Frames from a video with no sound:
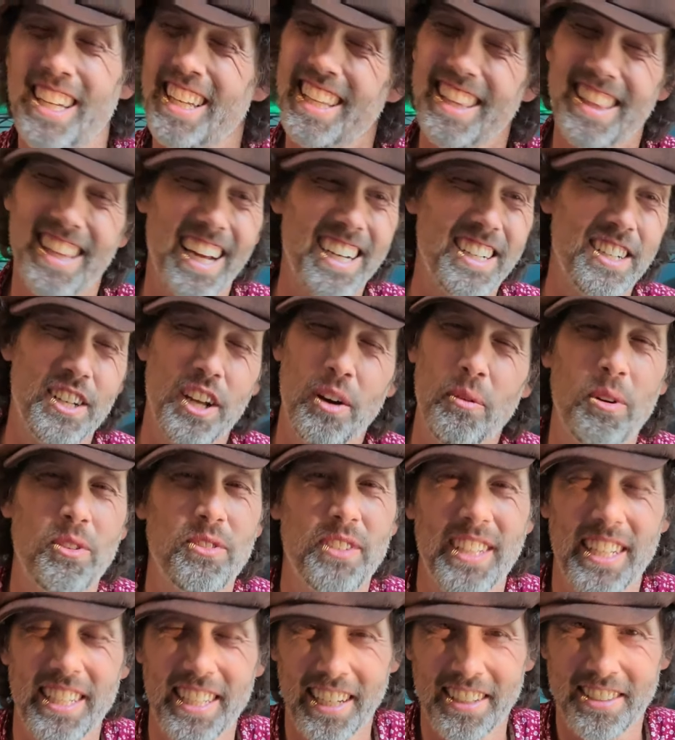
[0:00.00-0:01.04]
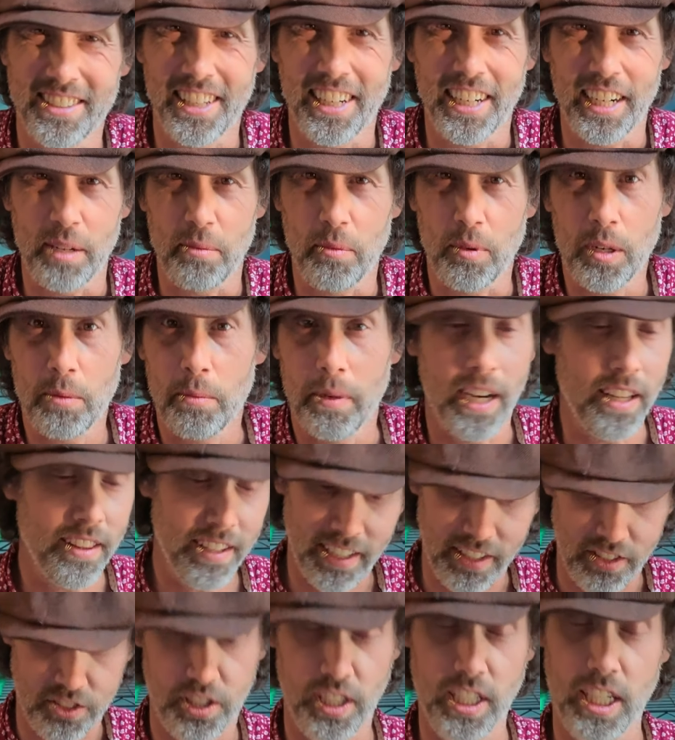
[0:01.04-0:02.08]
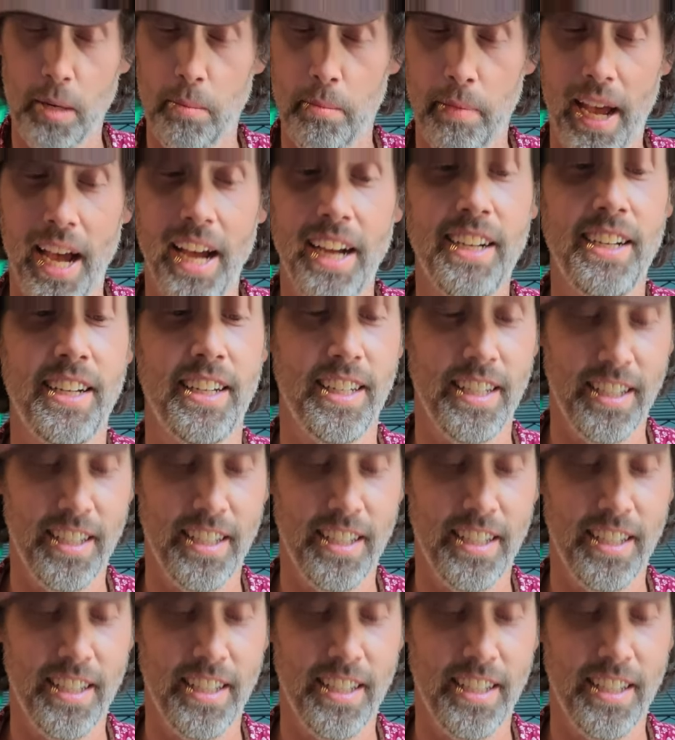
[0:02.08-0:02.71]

That no one really does that anymore, but I think it should come back.